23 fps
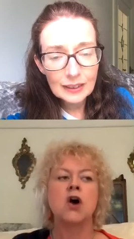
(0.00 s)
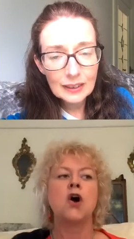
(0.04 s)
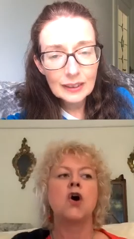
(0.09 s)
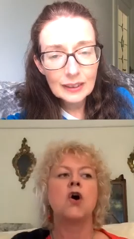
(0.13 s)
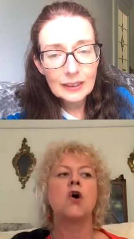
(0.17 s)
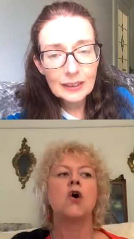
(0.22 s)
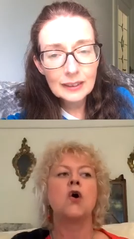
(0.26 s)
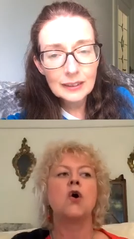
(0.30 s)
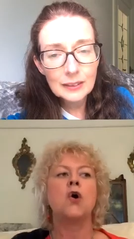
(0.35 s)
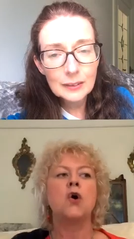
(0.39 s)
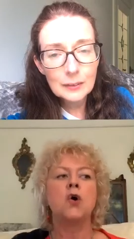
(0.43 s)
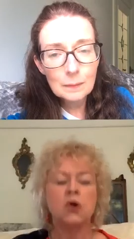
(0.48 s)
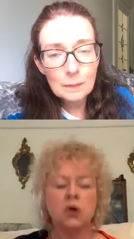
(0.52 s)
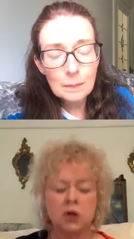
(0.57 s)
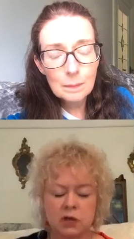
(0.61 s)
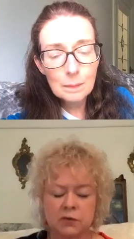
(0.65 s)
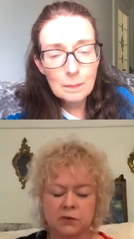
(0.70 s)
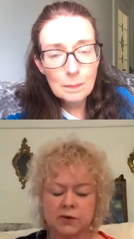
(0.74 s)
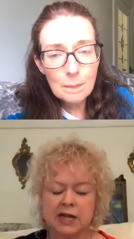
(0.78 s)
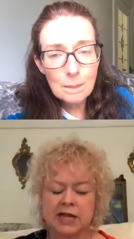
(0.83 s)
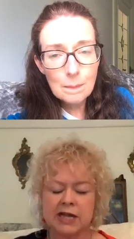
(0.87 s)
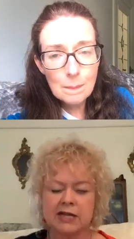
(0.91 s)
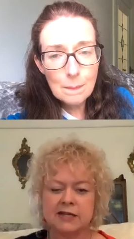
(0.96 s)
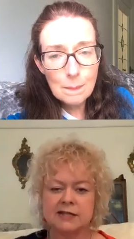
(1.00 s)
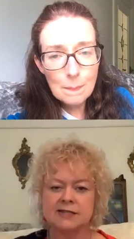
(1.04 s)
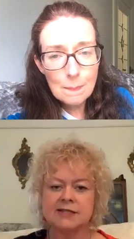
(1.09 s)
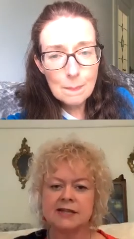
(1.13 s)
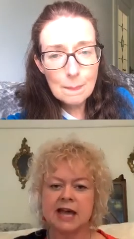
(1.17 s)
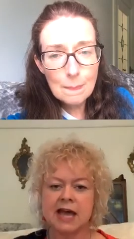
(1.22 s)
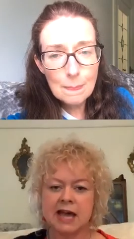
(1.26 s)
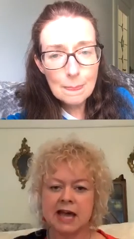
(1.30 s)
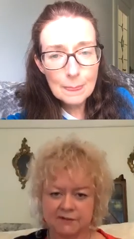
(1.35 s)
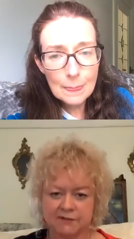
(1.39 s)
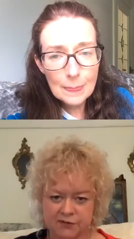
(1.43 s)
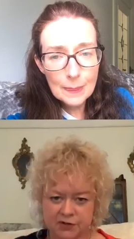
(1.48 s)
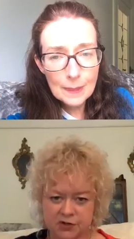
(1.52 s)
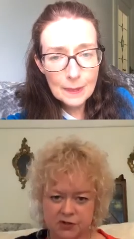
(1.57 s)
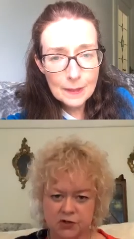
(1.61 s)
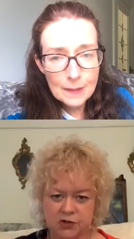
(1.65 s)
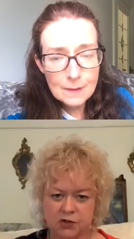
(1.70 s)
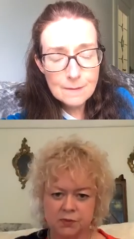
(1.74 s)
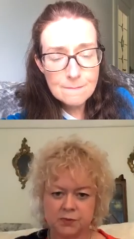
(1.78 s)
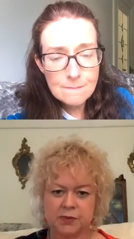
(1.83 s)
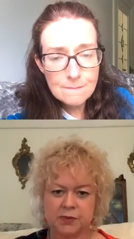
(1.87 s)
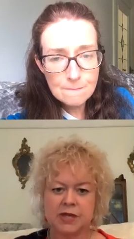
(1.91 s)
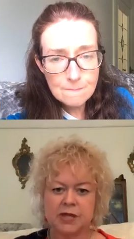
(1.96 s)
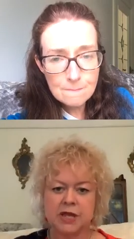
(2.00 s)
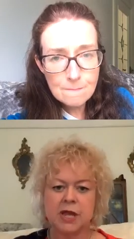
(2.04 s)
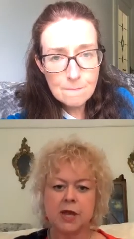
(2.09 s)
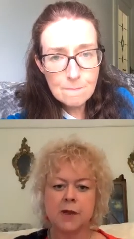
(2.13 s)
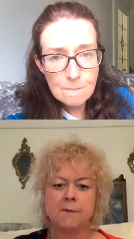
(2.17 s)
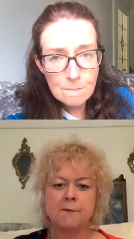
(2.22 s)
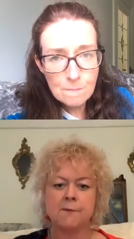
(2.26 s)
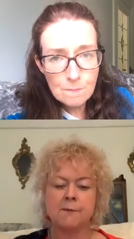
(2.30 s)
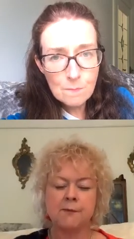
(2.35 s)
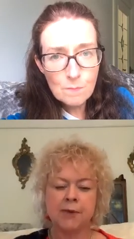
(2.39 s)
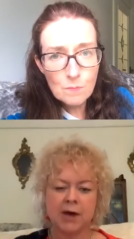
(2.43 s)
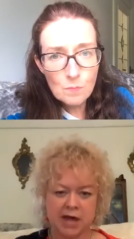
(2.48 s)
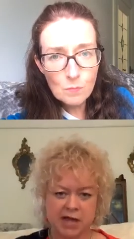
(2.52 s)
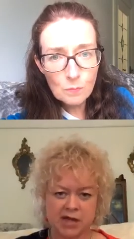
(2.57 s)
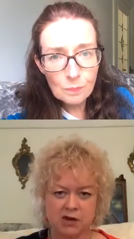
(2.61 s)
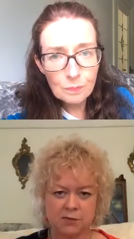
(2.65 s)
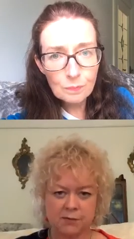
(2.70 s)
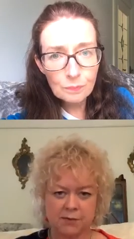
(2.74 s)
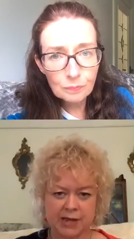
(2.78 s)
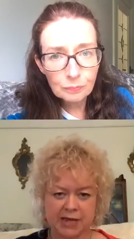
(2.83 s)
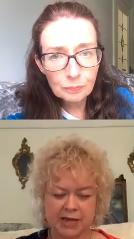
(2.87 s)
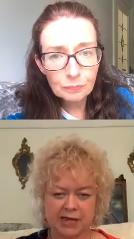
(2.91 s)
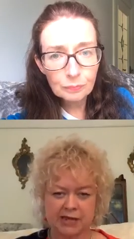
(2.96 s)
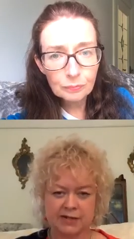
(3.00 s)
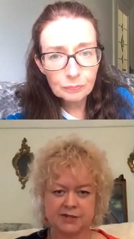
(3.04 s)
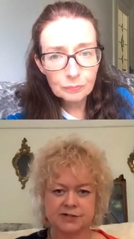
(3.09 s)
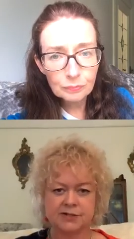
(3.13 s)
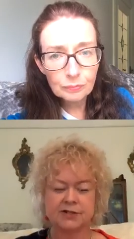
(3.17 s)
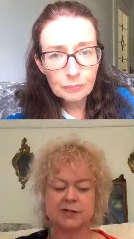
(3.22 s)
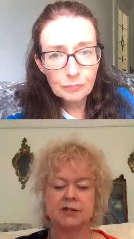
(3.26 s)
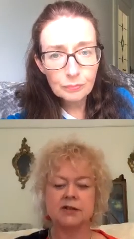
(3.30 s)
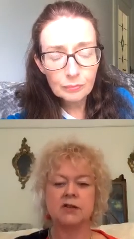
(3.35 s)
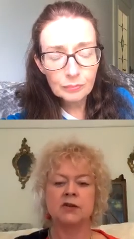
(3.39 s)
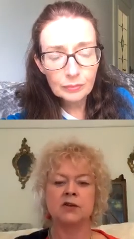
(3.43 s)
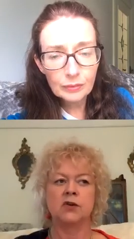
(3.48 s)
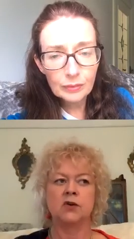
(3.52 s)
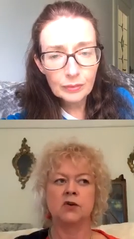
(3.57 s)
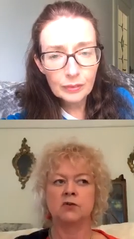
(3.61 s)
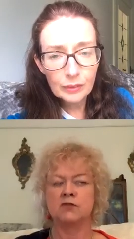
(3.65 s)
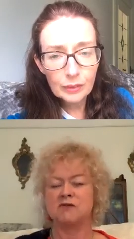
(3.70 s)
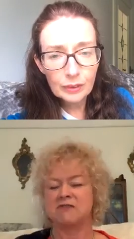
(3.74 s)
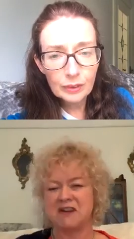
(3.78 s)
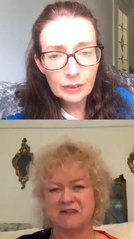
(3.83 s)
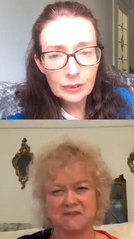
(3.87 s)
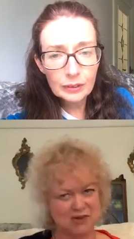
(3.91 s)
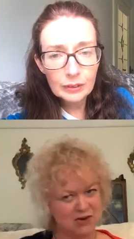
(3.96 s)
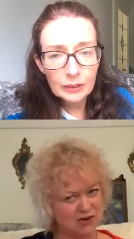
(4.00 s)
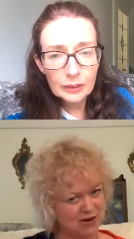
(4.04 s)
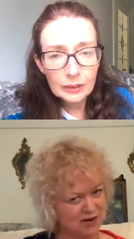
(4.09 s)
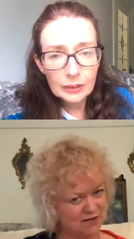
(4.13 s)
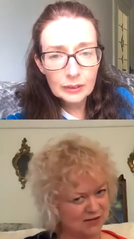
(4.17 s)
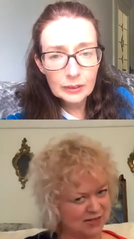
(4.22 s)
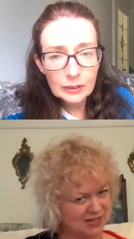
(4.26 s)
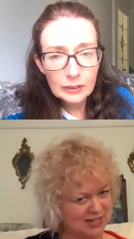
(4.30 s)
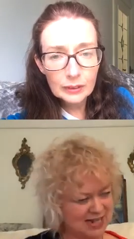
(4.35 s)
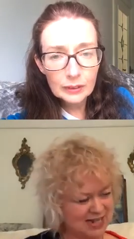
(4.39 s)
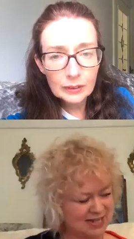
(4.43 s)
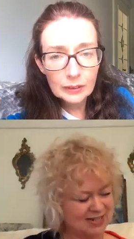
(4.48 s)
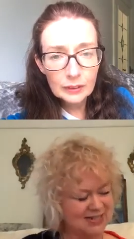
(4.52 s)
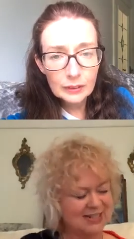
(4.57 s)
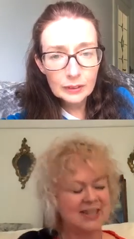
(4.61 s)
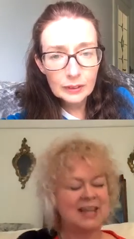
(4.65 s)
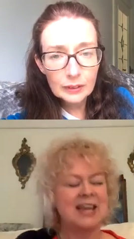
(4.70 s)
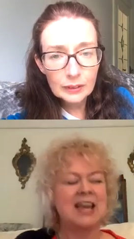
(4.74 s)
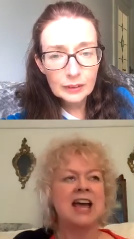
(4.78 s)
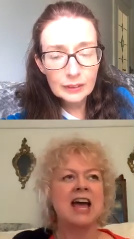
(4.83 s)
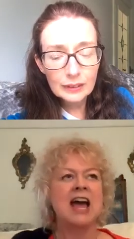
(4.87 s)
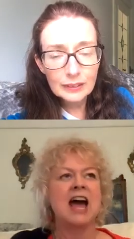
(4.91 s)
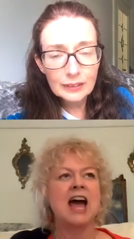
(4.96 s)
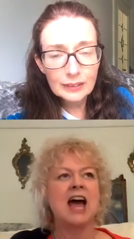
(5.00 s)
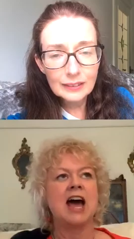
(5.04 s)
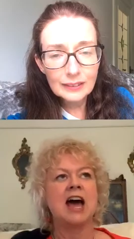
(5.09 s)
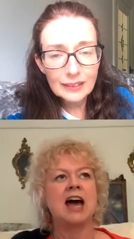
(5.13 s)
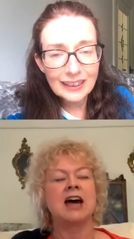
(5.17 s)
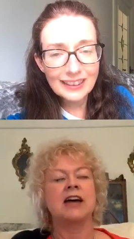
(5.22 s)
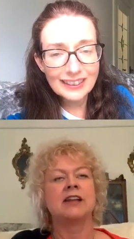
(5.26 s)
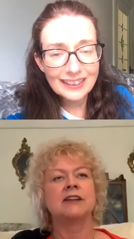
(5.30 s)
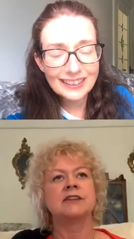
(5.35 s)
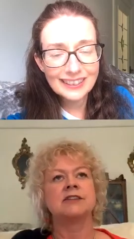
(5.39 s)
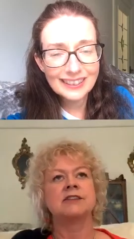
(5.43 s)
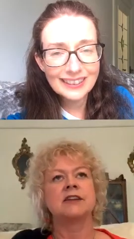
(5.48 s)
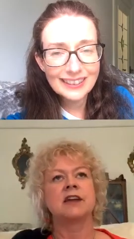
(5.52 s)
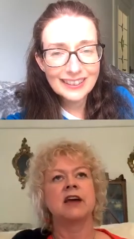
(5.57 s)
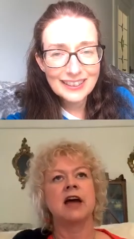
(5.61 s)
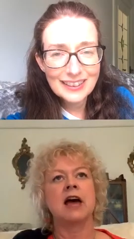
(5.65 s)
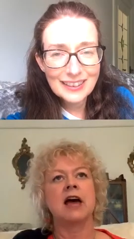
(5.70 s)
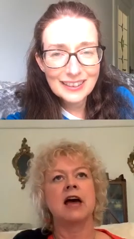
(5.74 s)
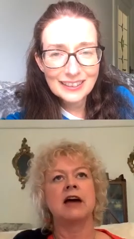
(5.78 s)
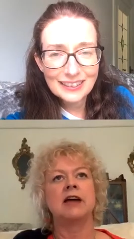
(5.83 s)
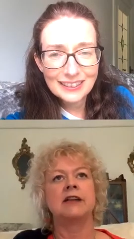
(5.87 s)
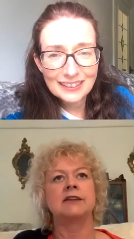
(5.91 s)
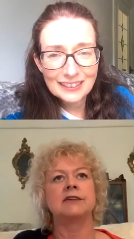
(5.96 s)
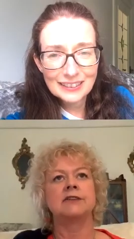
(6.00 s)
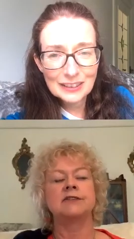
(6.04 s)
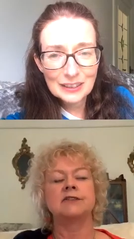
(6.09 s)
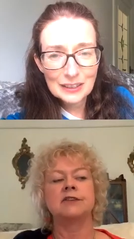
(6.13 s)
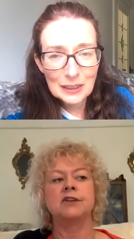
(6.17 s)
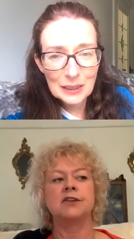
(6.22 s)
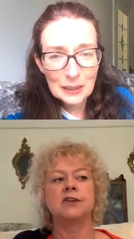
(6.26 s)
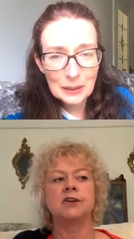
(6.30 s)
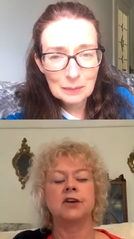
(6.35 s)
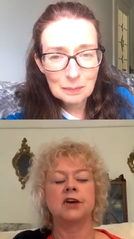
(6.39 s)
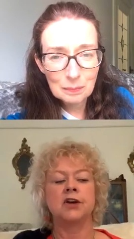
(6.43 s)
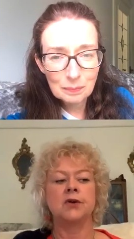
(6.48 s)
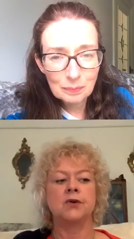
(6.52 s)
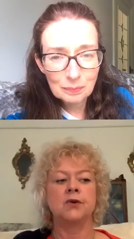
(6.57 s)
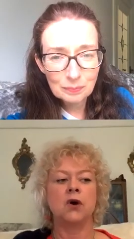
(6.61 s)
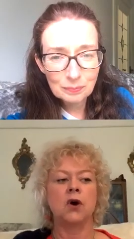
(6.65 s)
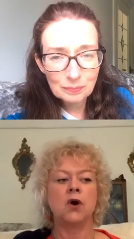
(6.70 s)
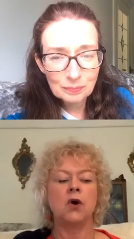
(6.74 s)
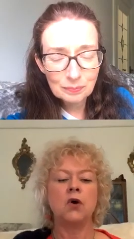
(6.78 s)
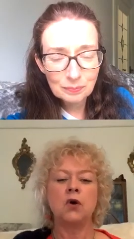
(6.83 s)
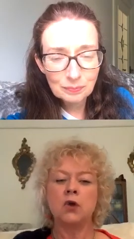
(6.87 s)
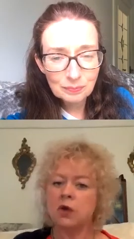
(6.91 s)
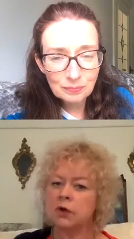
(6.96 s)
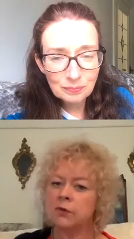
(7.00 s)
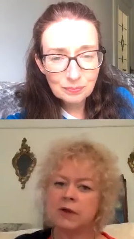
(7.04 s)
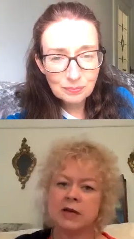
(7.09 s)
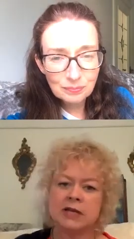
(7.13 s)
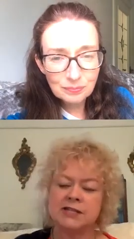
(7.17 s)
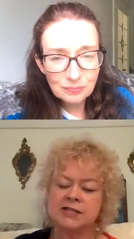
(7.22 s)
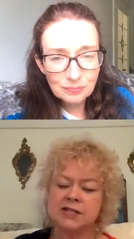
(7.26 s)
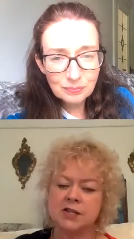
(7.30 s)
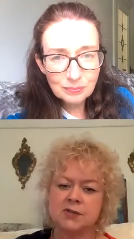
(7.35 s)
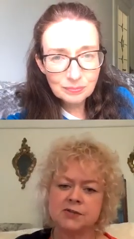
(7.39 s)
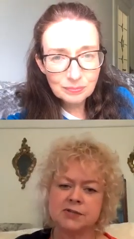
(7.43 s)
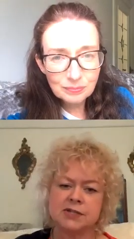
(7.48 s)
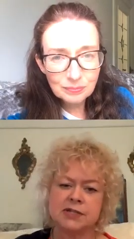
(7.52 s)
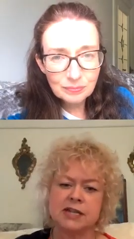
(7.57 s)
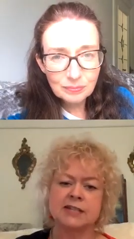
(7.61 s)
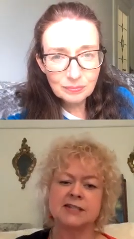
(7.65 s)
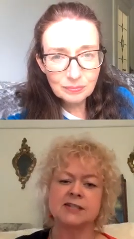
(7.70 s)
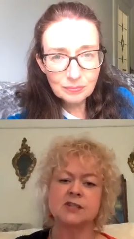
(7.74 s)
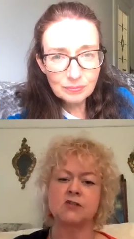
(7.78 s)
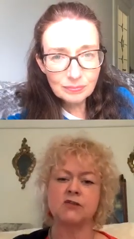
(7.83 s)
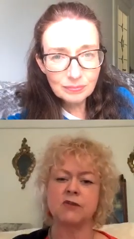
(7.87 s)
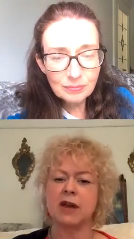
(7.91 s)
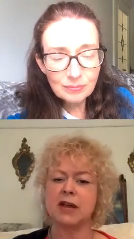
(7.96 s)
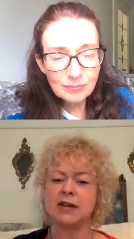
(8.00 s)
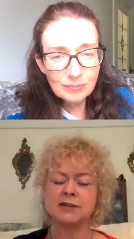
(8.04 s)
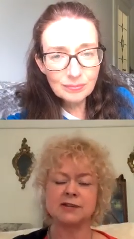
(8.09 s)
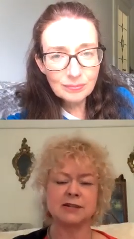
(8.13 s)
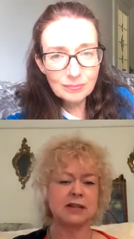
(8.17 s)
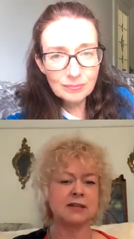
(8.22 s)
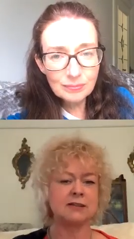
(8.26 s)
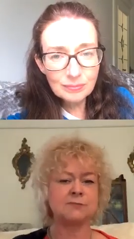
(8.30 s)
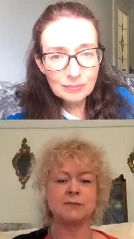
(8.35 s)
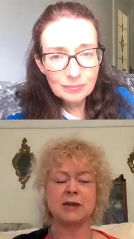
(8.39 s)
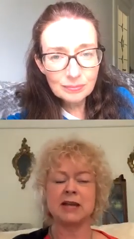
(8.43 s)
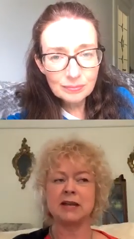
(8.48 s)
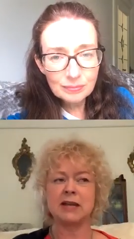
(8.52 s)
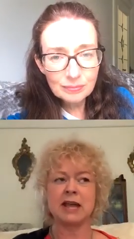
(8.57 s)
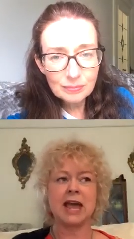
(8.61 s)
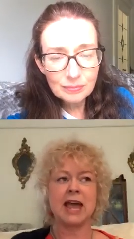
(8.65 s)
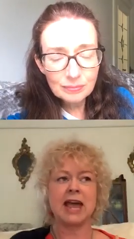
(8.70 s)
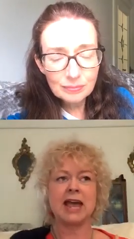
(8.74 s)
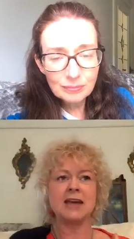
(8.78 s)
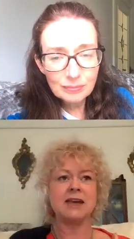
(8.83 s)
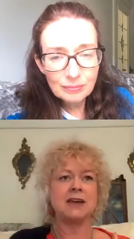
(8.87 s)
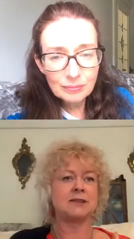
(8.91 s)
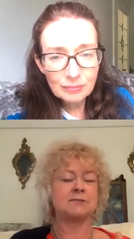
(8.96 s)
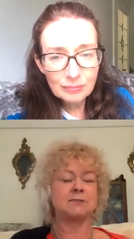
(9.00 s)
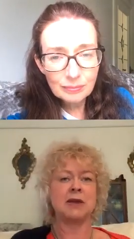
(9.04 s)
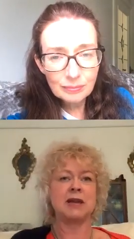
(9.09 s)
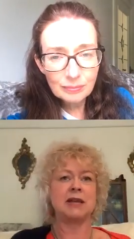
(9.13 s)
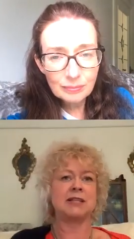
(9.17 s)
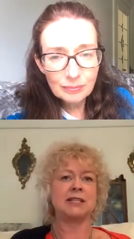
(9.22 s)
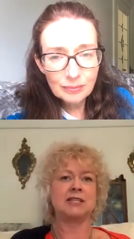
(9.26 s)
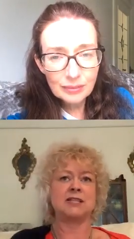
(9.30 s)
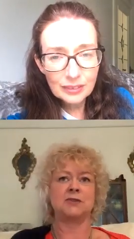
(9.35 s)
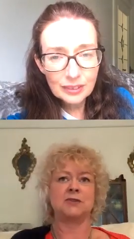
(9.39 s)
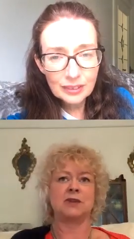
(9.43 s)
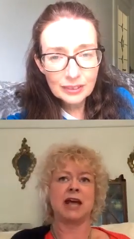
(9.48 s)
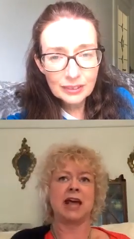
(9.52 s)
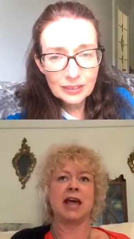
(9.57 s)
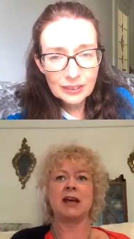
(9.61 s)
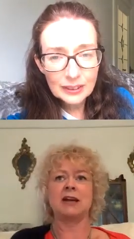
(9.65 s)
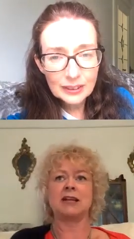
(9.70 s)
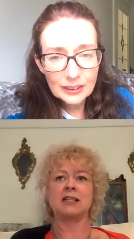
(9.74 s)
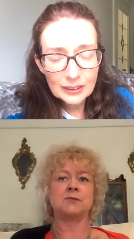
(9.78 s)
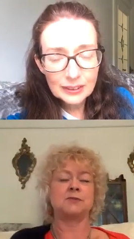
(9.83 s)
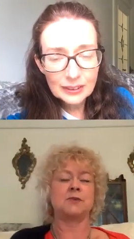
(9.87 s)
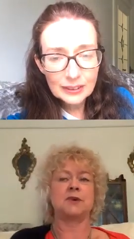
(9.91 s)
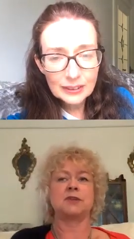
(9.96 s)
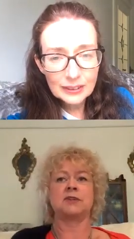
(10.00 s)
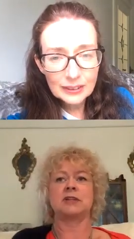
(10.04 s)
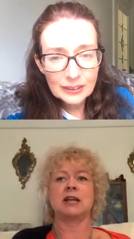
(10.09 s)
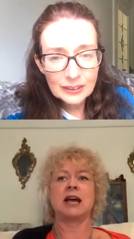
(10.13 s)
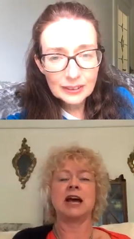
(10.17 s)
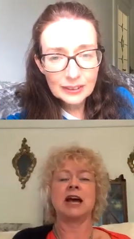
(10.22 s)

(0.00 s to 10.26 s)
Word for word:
Speaker 1: Always have lube by your bed or wherever you're having sex and and you know always use it it's great it make a it makes you an expert at hand